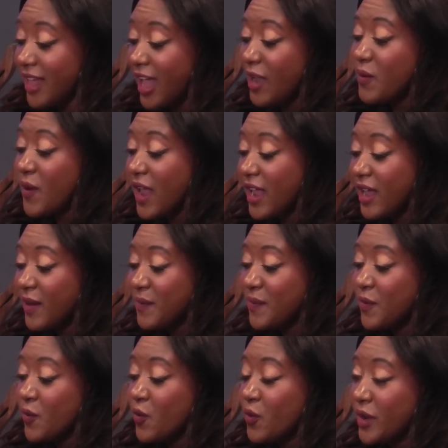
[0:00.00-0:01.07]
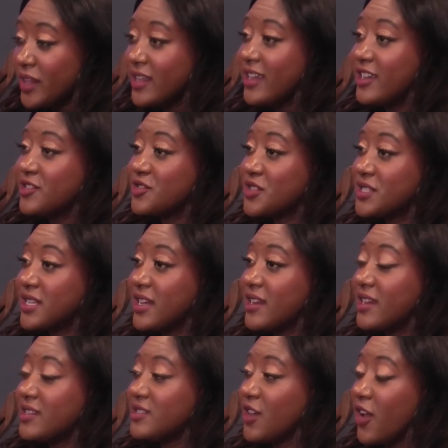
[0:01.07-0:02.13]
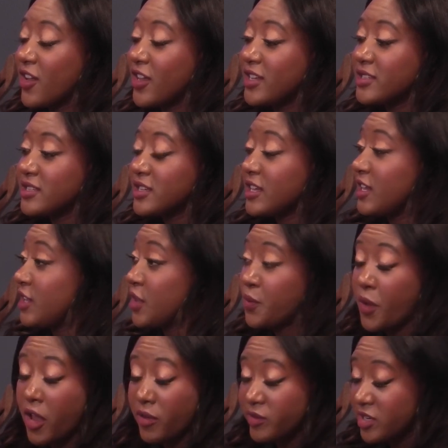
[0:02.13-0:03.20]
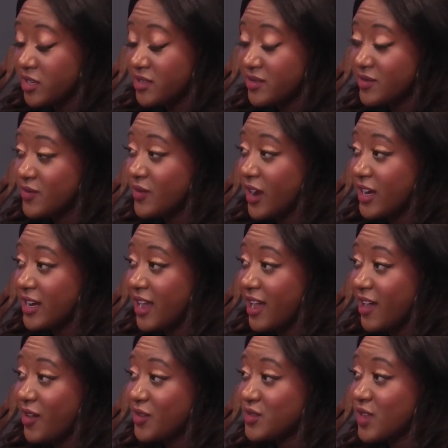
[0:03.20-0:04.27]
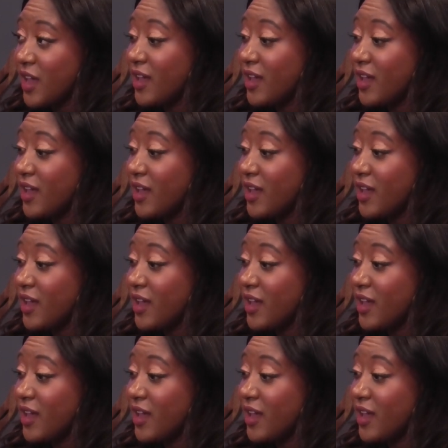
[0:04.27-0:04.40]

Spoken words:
I am really interested in talking to Keke Palmer right now.